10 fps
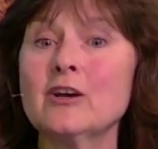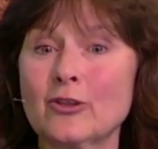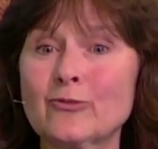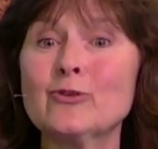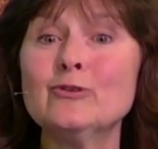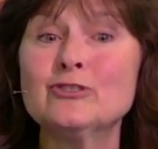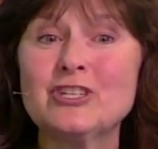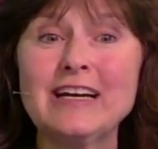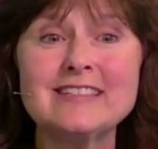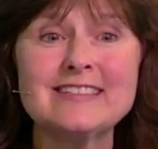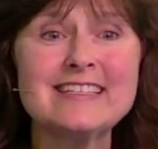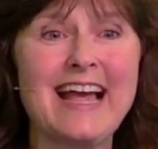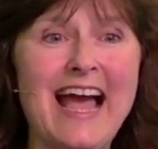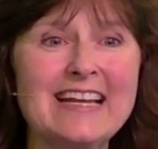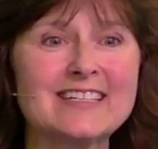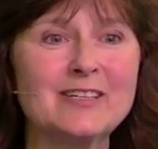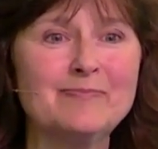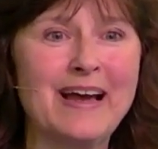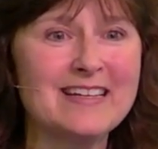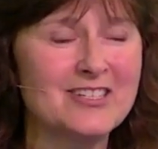through justice and
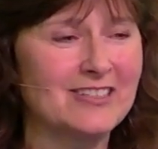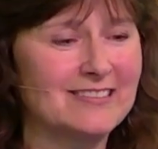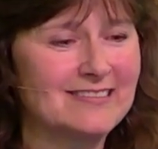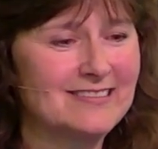compassion.